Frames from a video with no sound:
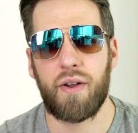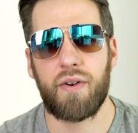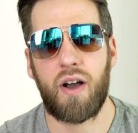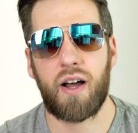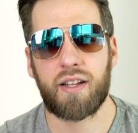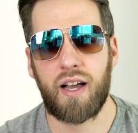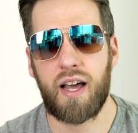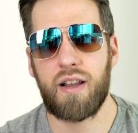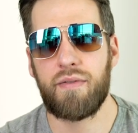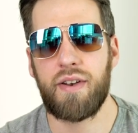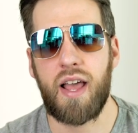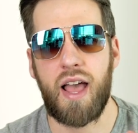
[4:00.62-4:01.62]
They're not kind
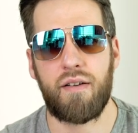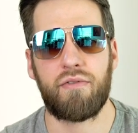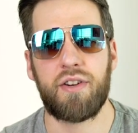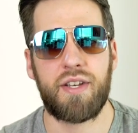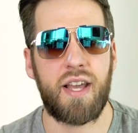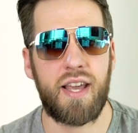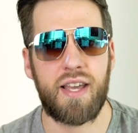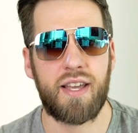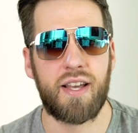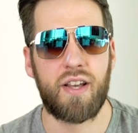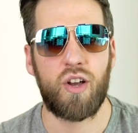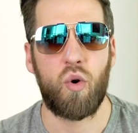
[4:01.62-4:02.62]
of an
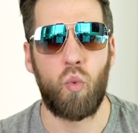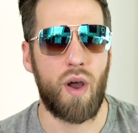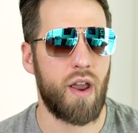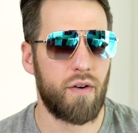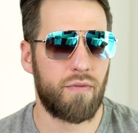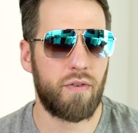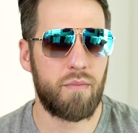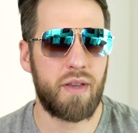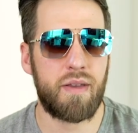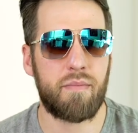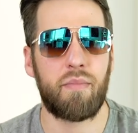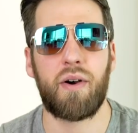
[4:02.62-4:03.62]
everyday wear for
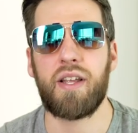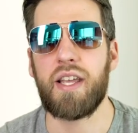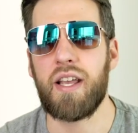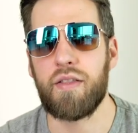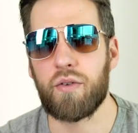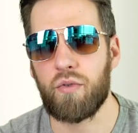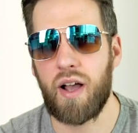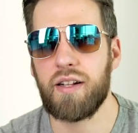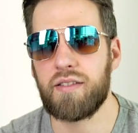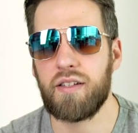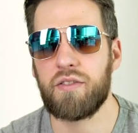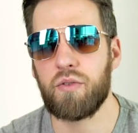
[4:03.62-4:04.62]
me, but in the
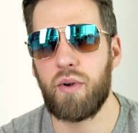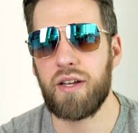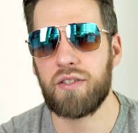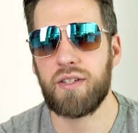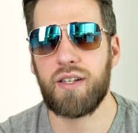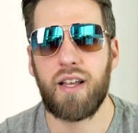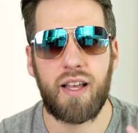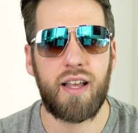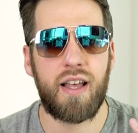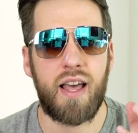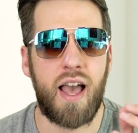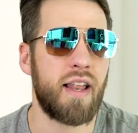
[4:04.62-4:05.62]
right situation,
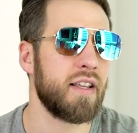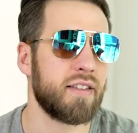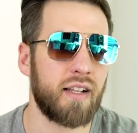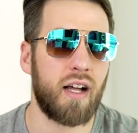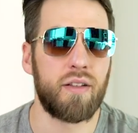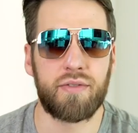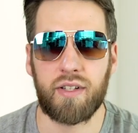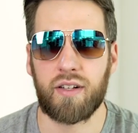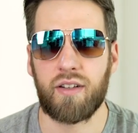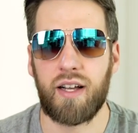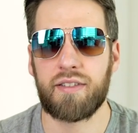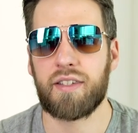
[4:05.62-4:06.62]
any style of
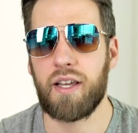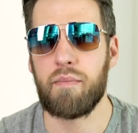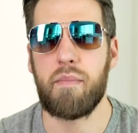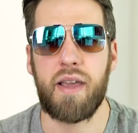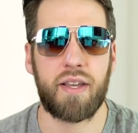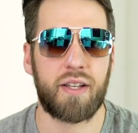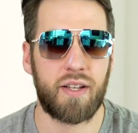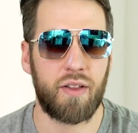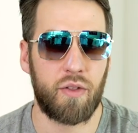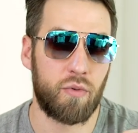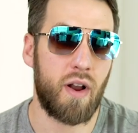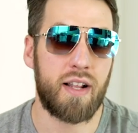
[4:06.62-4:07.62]
sunglasses can make
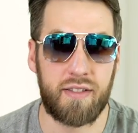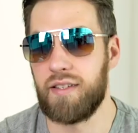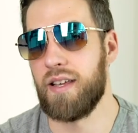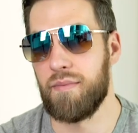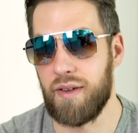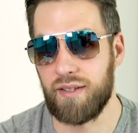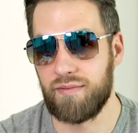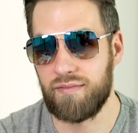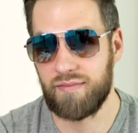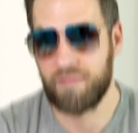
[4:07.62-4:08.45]
the right statement.